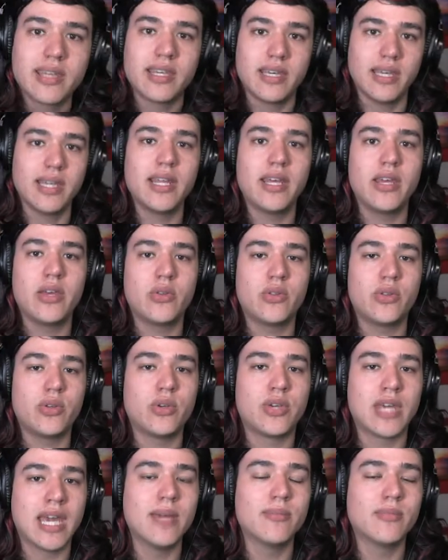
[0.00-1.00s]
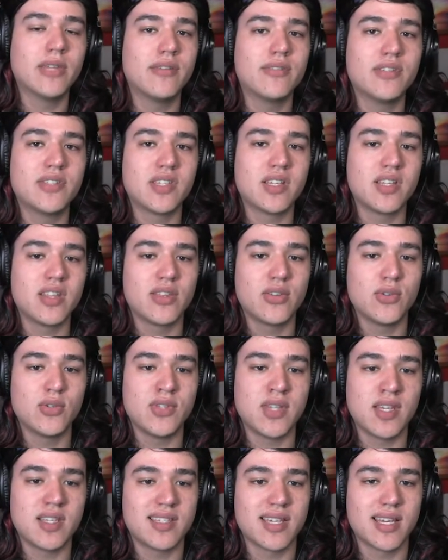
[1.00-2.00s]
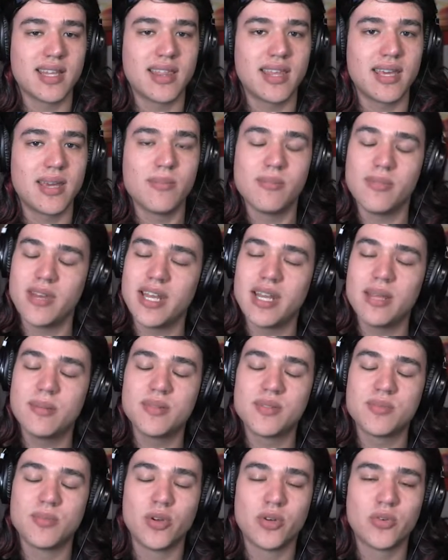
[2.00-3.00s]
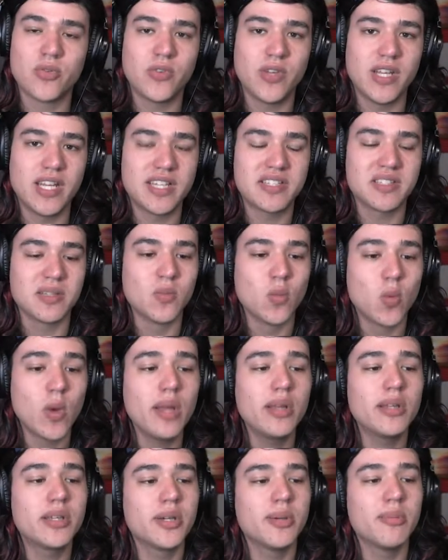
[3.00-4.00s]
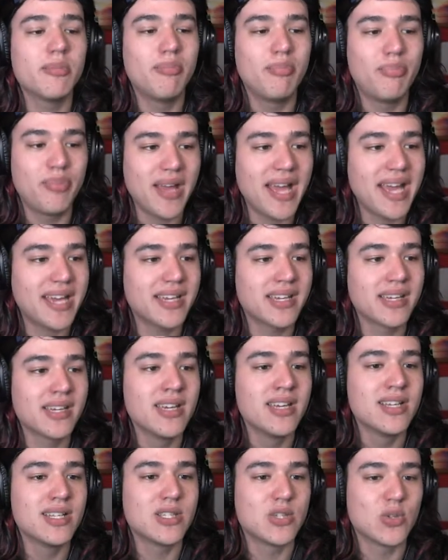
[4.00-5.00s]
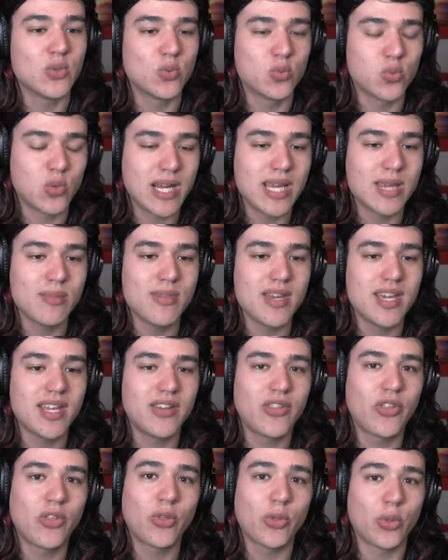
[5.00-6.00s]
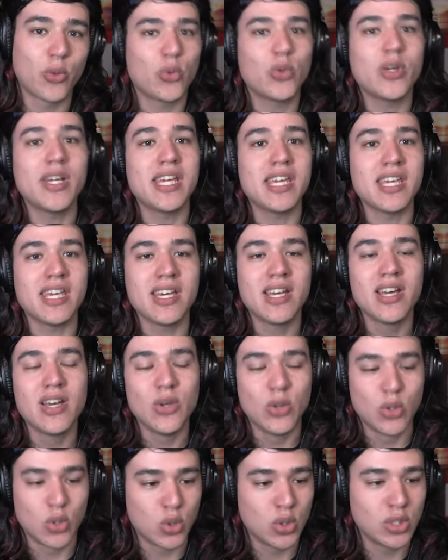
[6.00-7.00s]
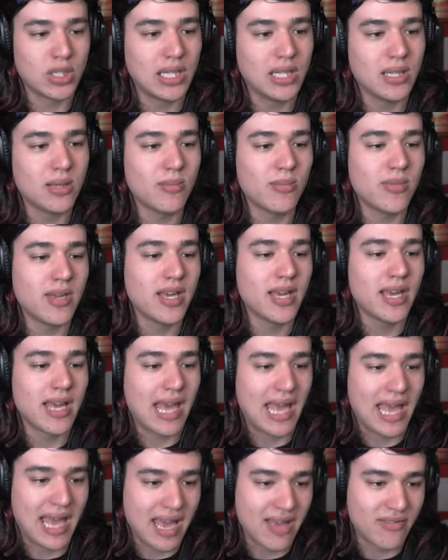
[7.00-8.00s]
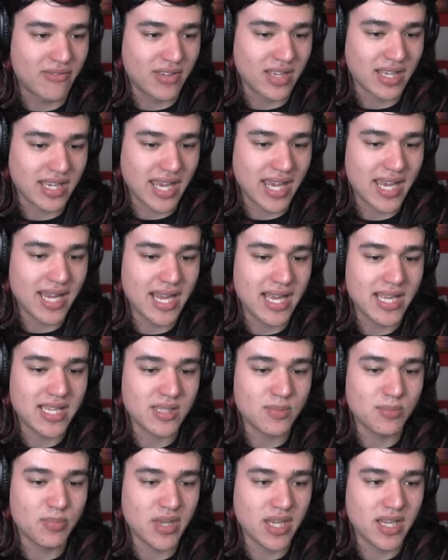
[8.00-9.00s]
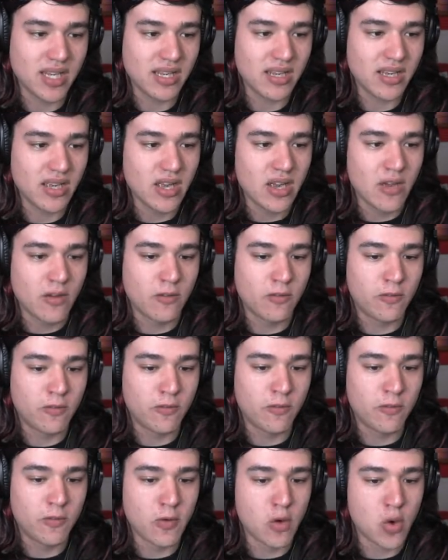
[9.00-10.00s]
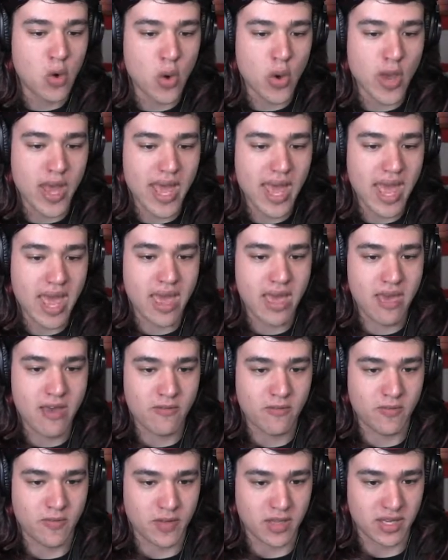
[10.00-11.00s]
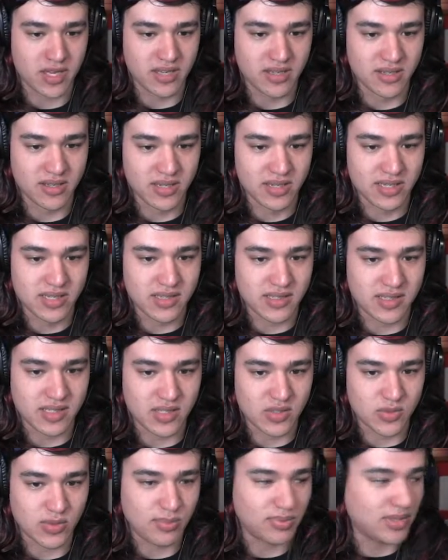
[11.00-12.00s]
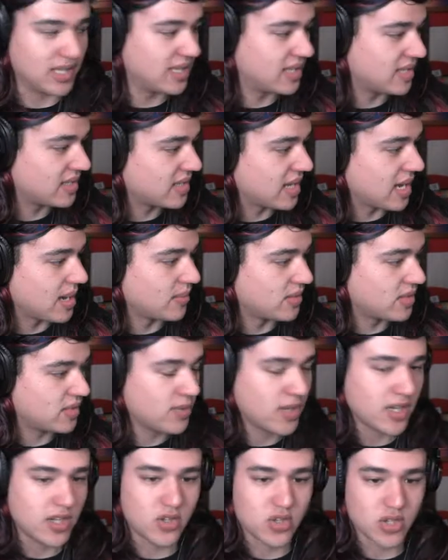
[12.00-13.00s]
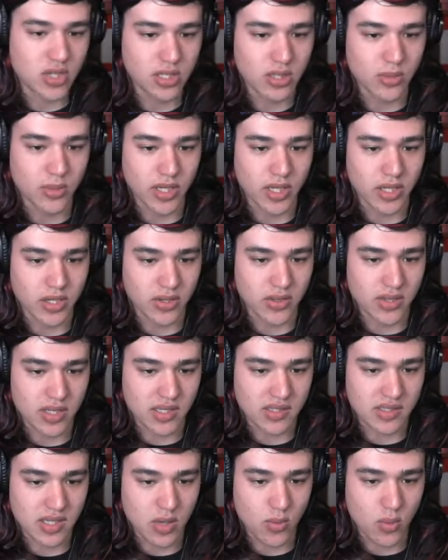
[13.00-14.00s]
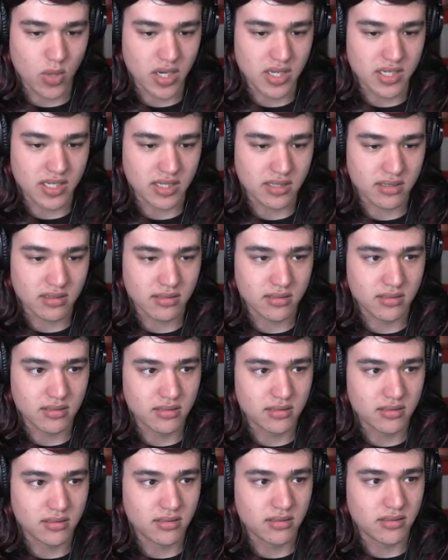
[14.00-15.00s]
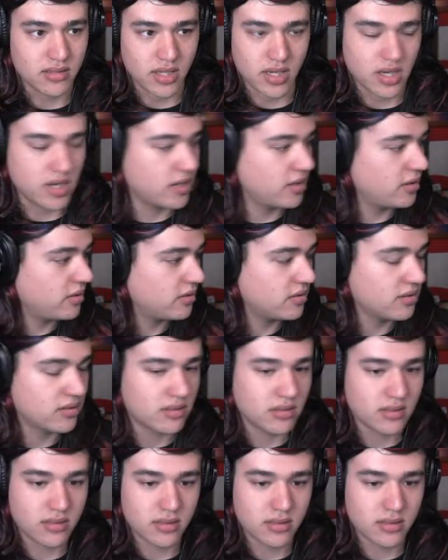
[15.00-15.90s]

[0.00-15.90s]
G'day all you game lovers and enthusiasts out there, my name is Mortal Phoenix and welcome back to Rayman 3 Hoodlum Havoc. It has been forever since we played this game. Does my controller work on this? I wonder. Help. No?